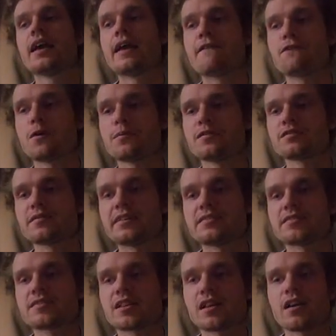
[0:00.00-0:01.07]
And football
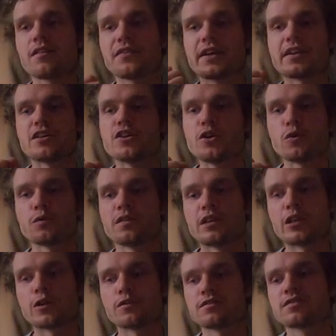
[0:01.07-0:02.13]
science is going to go up a nil
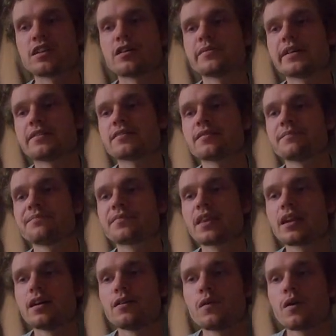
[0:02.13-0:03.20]
nil star mates.
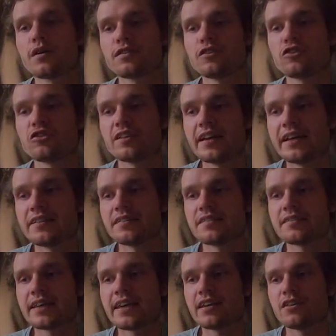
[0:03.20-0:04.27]
Real Sociedad
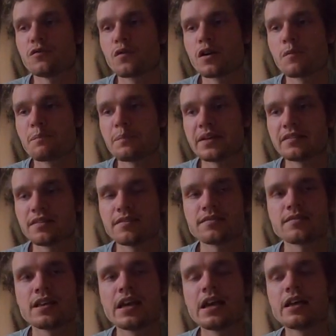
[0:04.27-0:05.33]
taking on Real
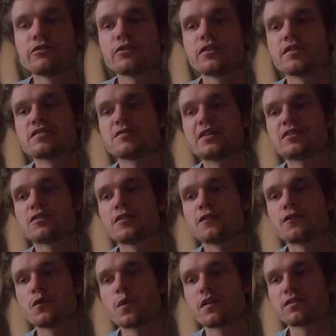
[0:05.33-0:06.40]
Betis,
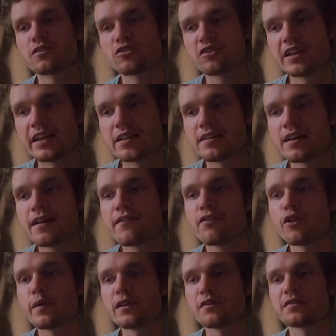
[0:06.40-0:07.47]
$1.72 for Real Sociedad,
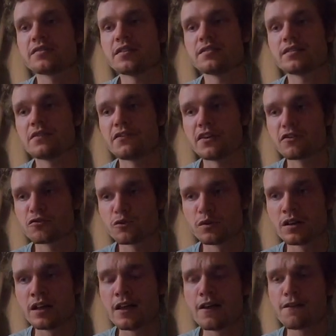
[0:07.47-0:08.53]
$3.60 for the
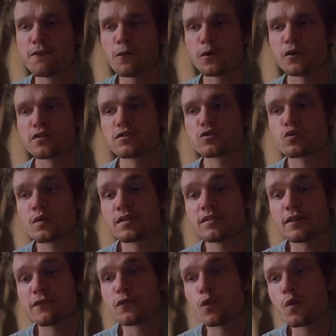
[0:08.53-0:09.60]
draw,
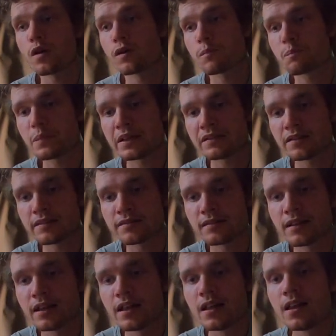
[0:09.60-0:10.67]
$4.20 for Real
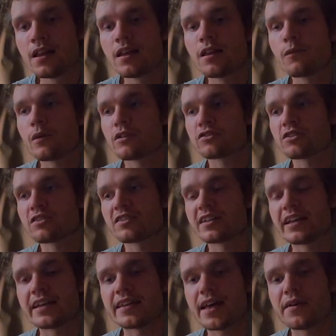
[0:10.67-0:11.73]
Betis. Real
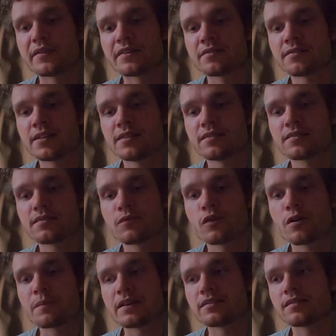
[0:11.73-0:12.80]
Sociedad, Alan 6th,
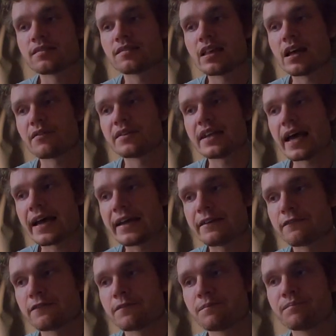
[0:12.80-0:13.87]
Real Betis Alan
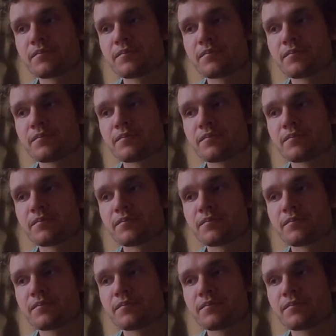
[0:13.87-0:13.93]
8th.